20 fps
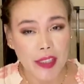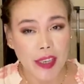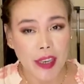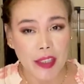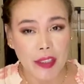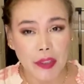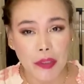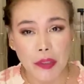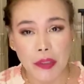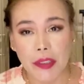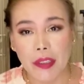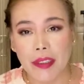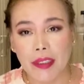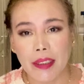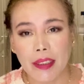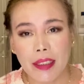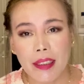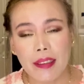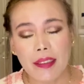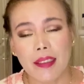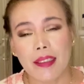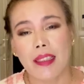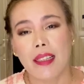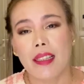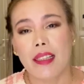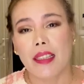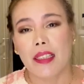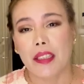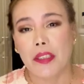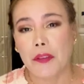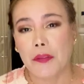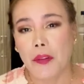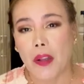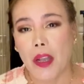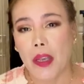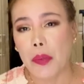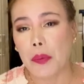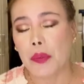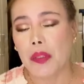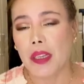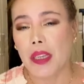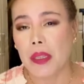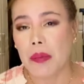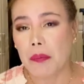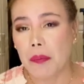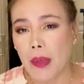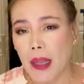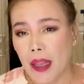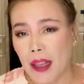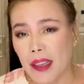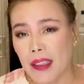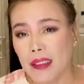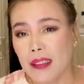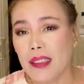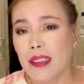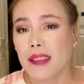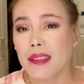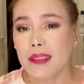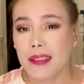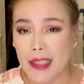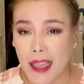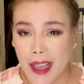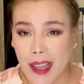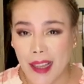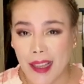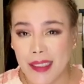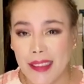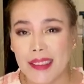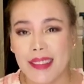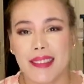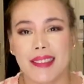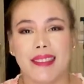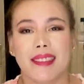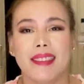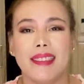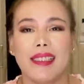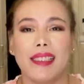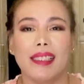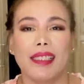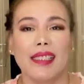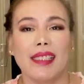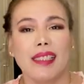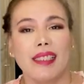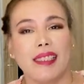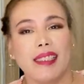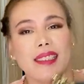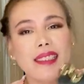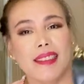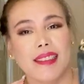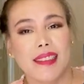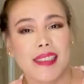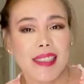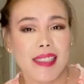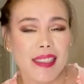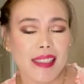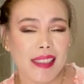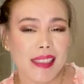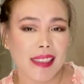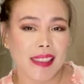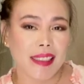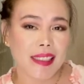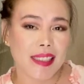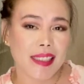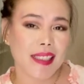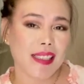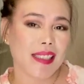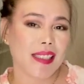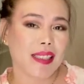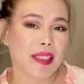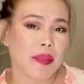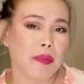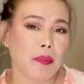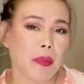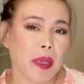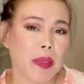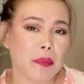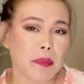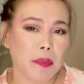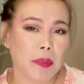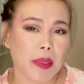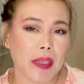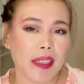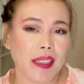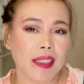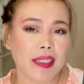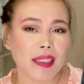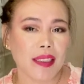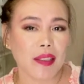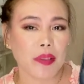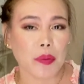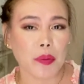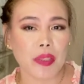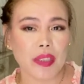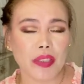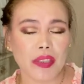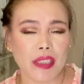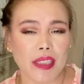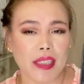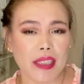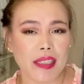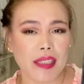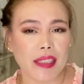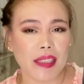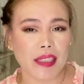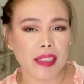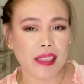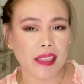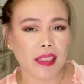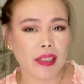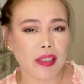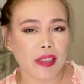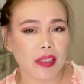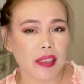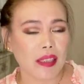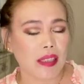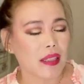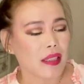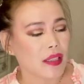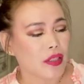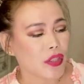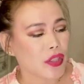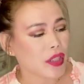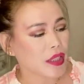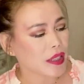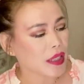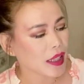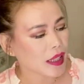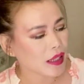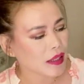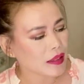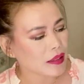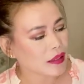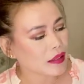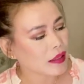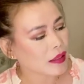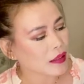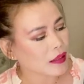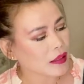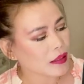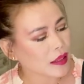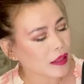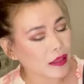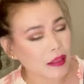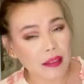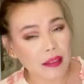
category, if I were a bag tag, this is my pick, which is the Chanel